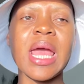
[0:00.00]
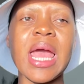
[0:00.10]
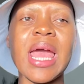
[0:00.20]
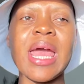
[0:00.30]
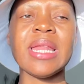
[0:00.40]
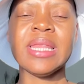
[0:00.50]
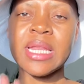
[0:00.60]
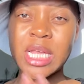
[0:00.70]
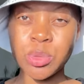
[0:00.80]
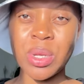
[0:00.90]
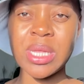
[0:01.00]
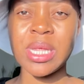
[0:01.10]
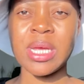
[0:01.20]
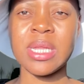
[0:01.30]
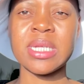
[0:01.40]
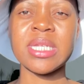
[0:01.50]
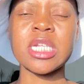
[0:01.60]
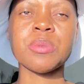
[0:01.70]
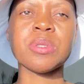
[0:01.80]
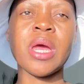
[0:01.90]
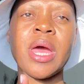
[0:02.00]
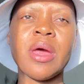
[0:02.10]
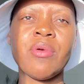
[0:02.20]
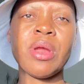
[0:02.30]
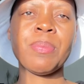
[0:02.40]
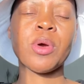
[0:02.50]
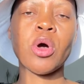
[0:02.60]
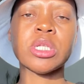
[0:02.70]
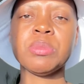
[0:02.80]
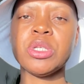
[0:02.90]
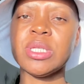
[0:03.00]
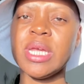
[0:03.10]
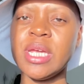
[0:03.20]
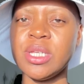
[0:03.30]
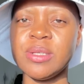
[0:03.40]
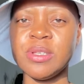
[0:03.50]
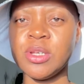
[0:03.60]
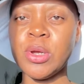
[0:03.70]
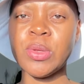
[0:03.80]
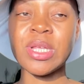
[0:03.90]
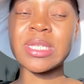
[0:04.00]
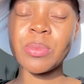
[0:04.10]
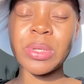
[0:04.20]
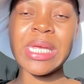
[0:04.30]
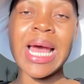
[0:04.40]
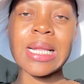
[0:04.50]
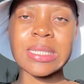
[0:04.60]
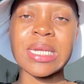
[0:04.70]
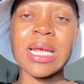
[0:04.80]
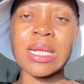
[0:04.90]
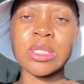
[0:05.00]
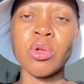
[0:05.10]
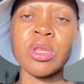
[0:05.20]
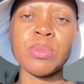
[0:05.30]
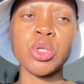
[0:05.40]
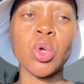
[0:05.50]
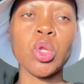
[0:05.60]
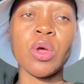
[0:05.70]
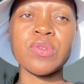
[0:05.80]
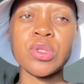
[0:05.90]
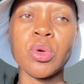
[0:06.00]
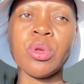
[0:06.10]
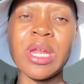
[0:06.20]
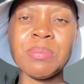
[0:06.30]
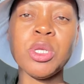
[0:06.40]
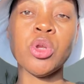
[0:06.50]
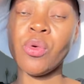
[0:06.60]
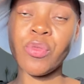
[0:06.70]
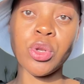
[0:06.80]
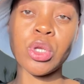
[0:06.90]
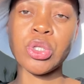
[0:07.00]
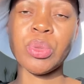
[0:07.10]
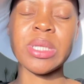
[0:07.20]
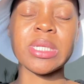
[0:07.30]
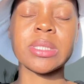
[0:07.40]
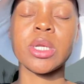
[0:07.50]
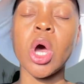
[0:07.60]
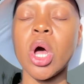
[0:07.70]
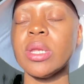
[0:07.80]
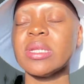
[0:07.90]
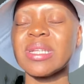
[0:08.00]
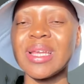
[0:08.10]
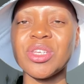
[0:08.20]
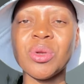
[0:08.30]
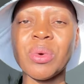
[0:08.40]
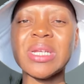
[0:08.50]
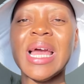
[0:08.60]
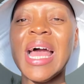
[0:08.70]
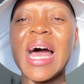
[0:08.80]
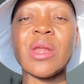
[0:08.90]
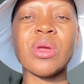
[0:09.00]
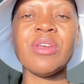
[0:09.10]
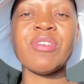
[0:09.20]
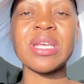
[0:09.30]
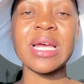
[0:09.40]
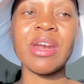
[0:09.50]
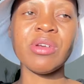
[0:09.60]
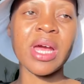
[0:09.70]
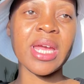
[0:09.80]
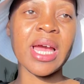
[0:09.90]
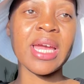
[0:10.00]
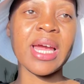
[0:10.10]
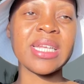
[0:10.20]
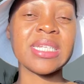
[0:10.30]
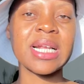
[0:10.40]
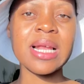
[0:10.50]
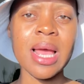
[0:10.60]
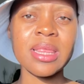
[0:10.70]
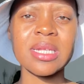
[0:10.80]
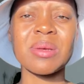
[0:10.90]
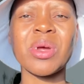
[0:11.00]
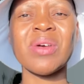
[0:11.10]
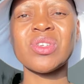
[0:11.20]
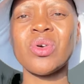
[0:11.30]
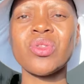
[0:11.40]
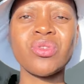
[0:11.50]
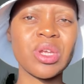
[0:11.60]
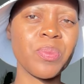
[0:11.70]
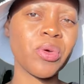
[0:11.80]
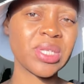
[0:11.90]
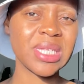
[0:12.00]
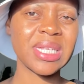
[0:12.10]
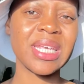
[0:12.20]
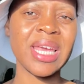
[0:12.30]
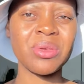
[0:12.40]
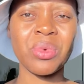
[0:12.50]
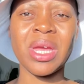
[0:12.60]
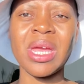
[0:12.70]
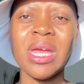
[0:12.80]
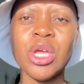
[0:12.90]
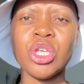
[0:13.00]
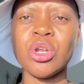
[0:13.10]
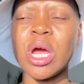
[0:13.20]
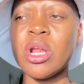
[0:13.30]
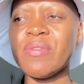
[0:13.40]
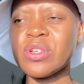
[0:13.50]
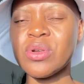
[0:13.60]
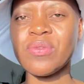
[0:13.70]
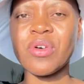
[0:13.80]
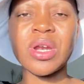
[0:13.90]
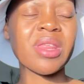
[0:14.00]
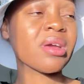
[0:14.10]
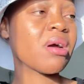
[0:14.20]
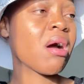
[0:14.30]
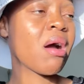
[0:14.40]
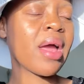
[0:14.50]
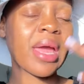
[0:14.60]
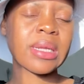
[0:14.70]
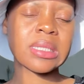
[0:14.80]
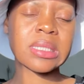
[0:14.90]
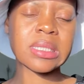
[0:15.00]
And then that's when the sales rep called me to say, you know, there's somebody else, and I told them to hold off. So let me know if you're not doing this at all. And I was like, you know what? If I decline this, I'm gonna have to go through that process again, where, you know, I'll have to look for another car and